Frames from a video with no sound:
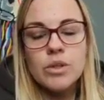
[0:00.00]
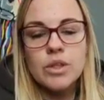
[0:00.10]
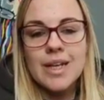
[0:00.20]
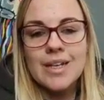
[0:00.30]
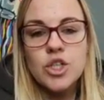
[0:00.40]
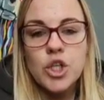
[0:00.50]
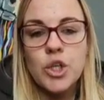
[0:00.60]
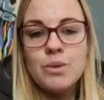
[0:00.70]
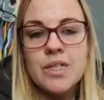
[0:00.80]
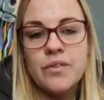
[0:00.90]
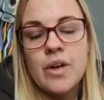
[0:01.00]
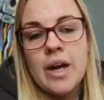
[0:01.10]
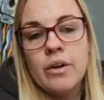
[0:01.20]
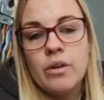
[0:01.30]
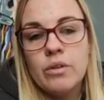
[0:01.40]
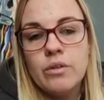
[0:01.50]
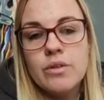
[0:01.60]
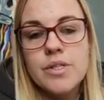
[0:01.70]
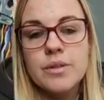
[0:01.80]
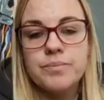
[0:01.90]
like two different
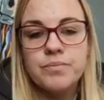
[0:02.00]
angles.